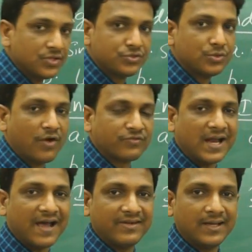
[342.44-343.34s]
Soon after
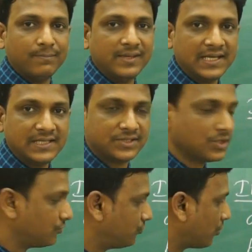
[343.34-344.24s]
having a meal,
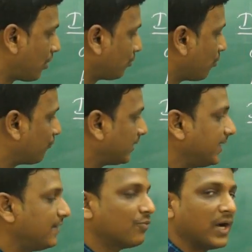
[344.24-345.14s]
do not go for
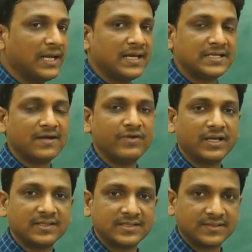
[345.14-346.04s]
any violent and
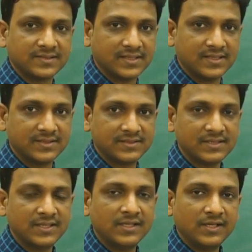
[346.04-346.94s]
vigorous exercises
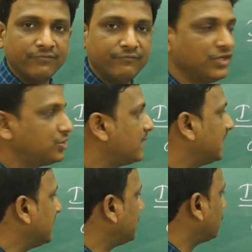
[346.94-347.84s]
which may
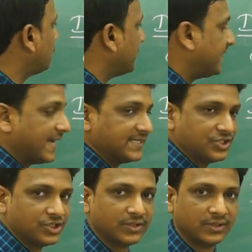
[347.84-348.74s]
lead to
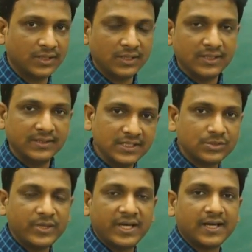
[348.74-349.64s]
indigestion.
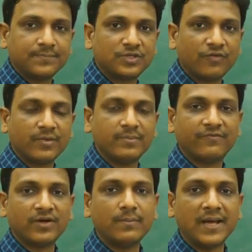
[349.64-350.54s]
This we can observe from
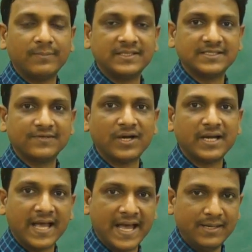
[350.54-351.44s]
different mammals,
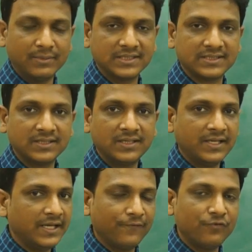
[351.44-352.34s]
different animals.
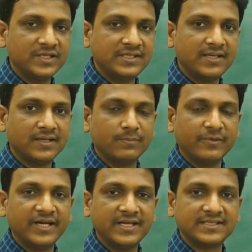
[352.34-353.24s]
If we see that
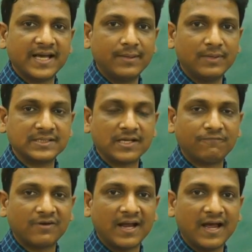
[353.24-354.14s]
various animals
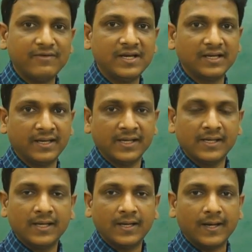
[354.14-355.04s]
after having
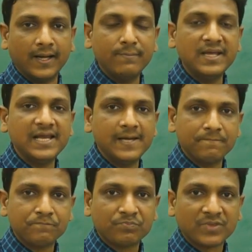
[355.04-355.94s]
a meal,
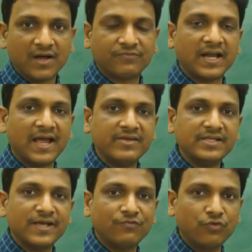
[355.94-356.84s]
after
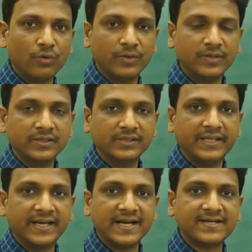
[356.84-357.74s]
having their food,
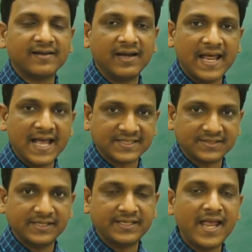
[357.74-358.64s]
they get
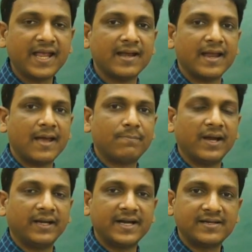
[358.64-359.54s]
relaxed, they take a nap
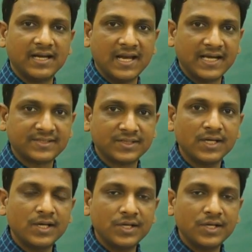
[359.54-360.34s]
and get relaxed.